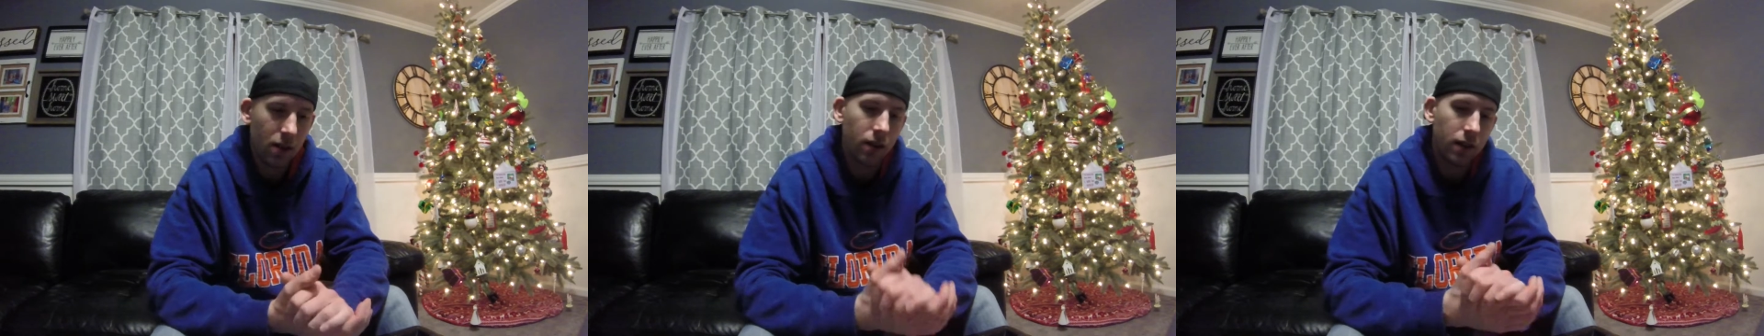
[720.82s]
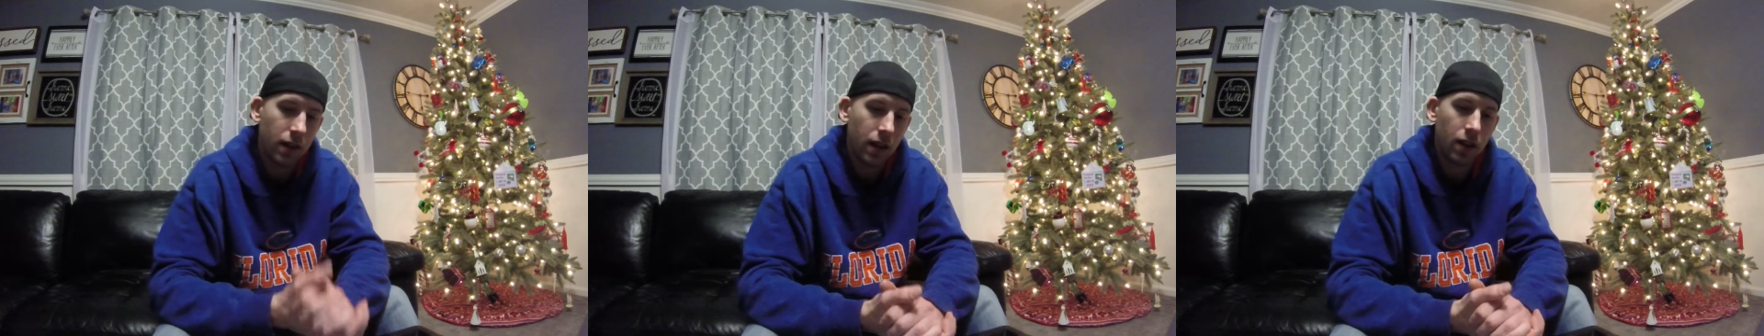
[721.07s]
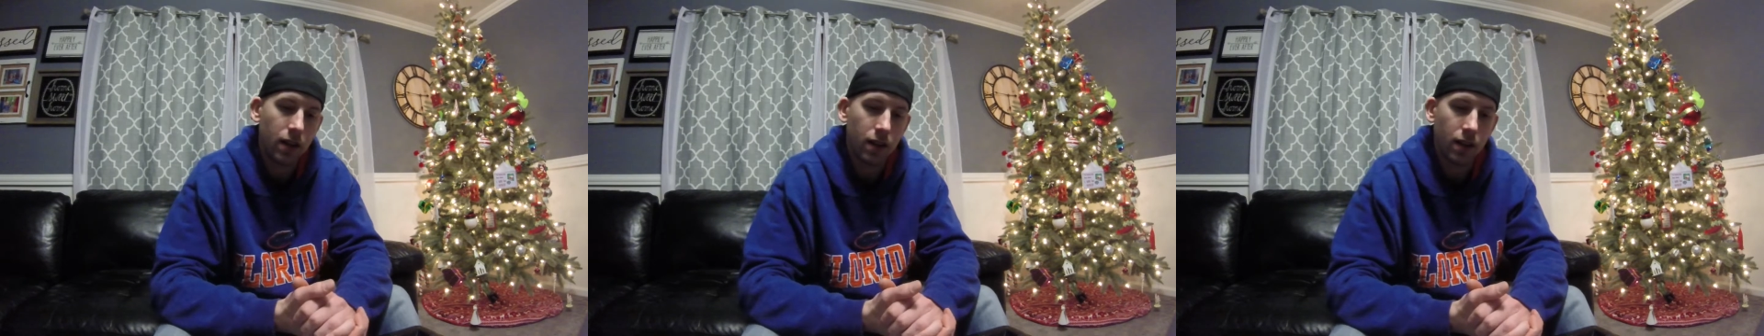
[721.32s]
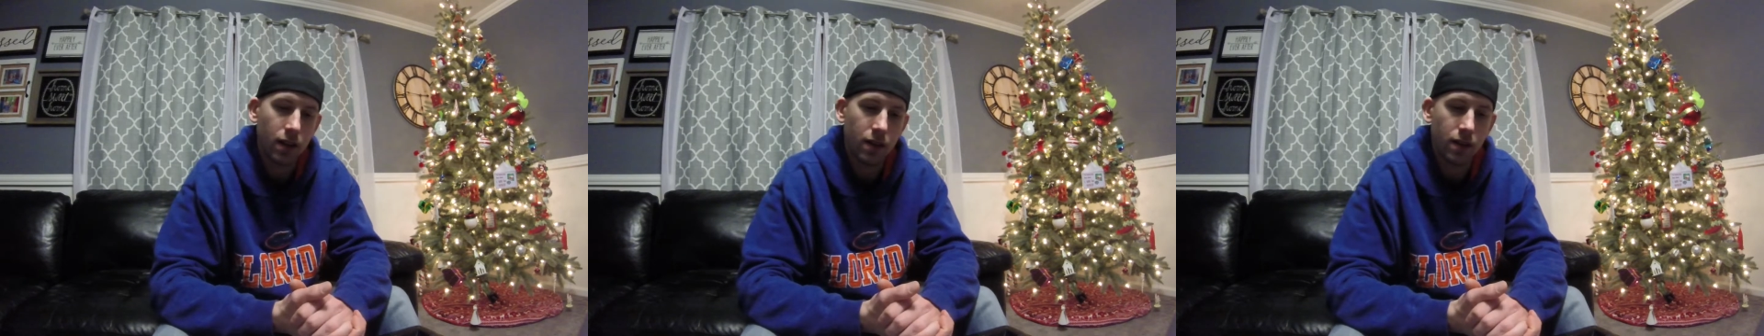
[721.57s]
to kill the deck.
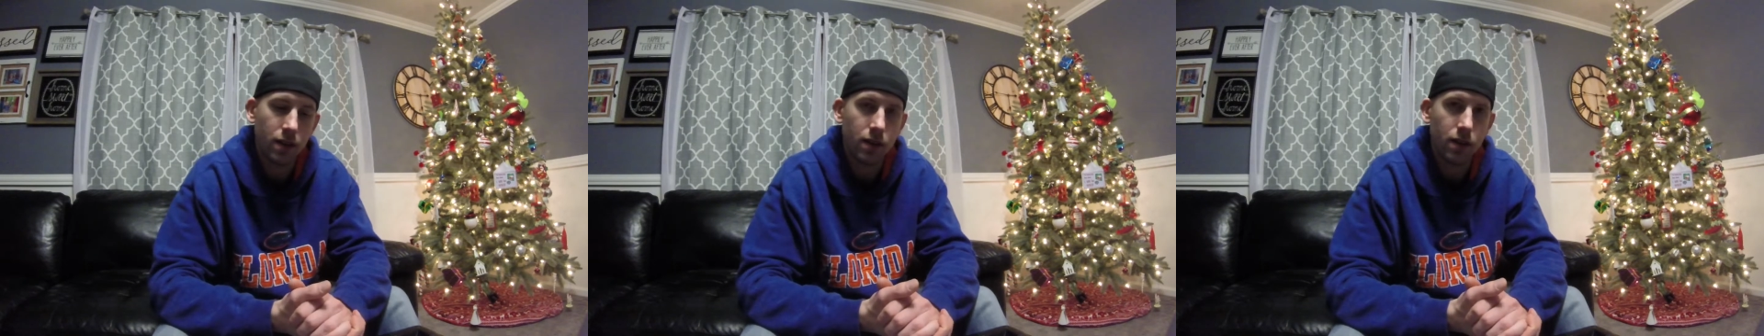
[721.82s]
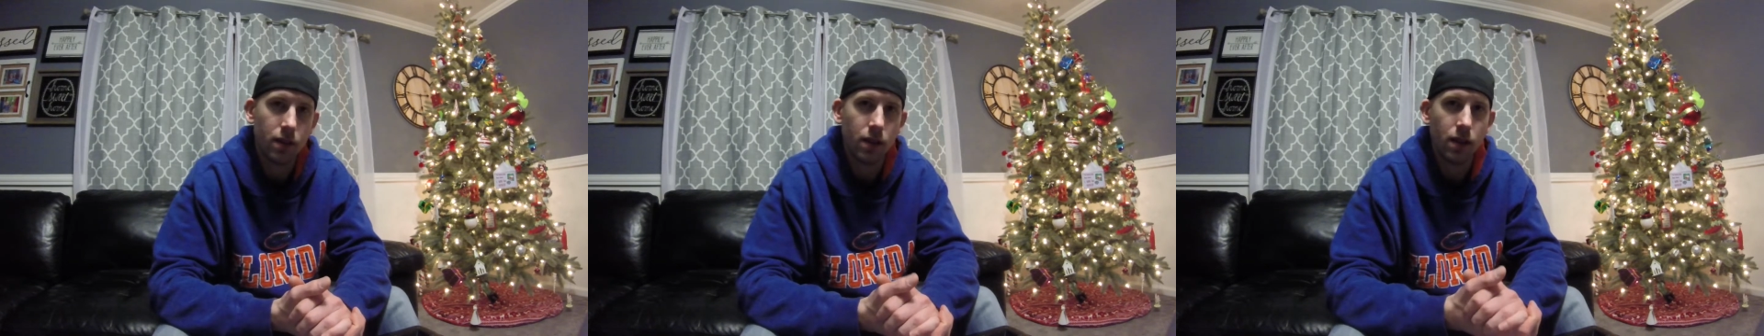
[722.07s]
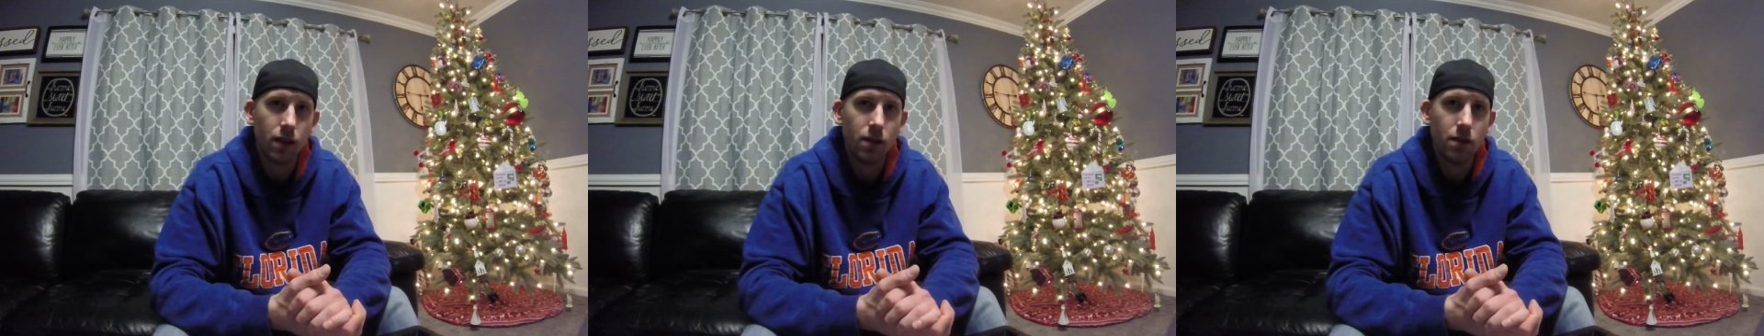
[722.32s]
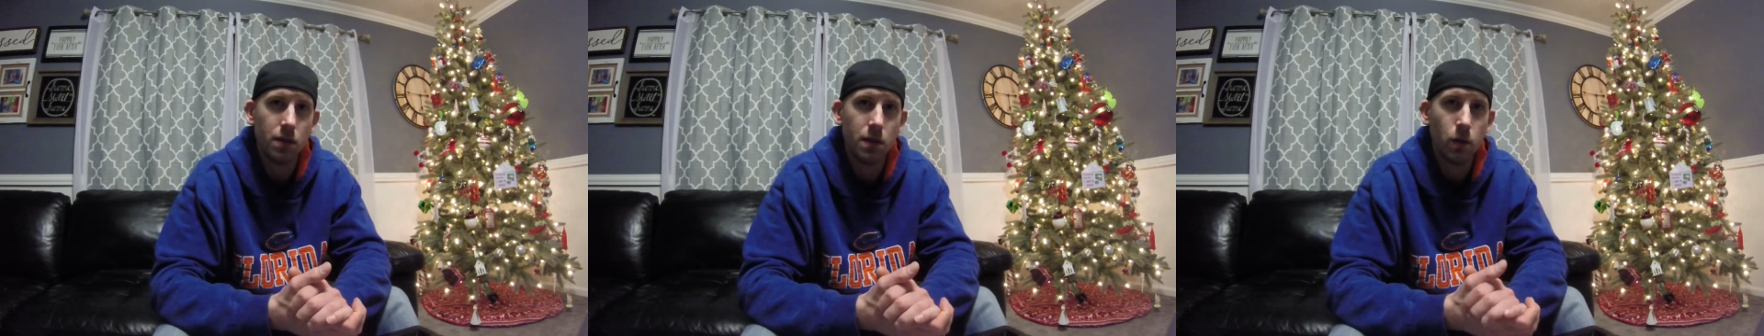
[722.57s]
I think that they
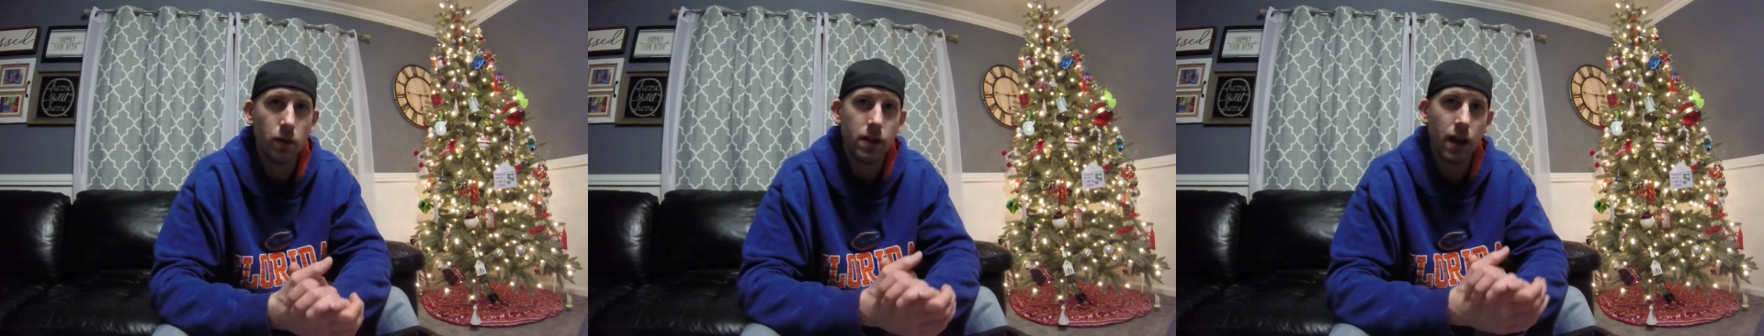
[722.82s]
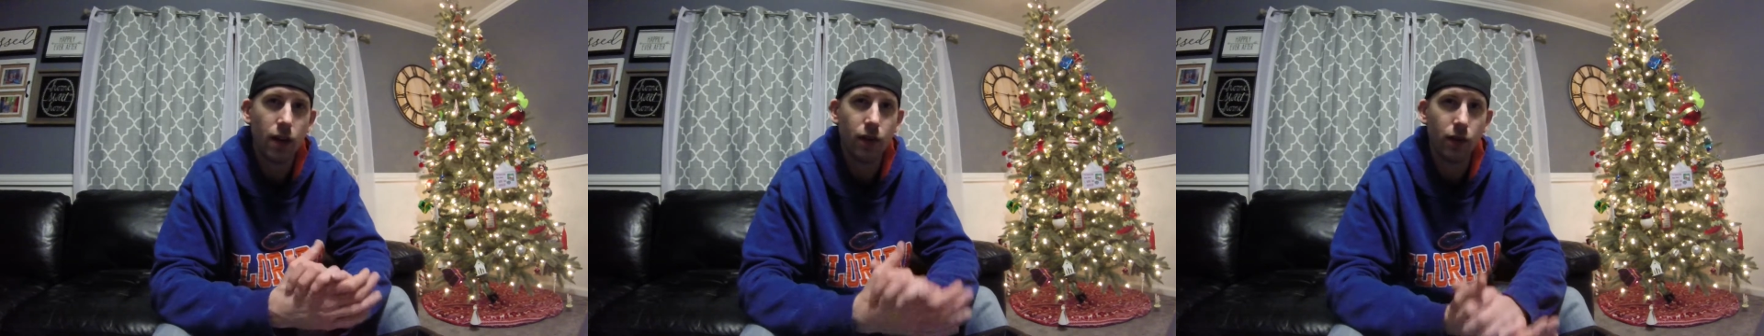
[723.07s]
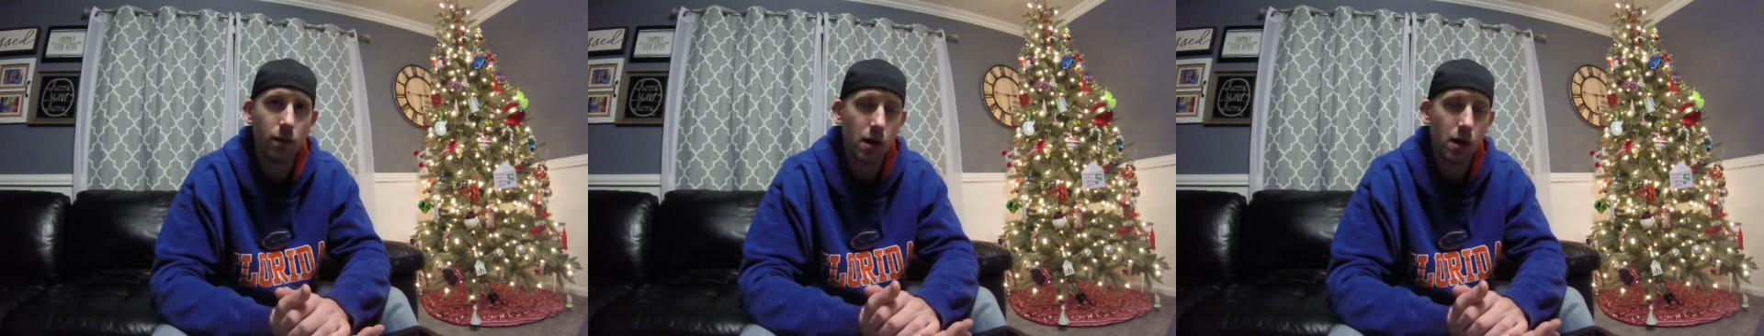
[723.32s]
could be more tactful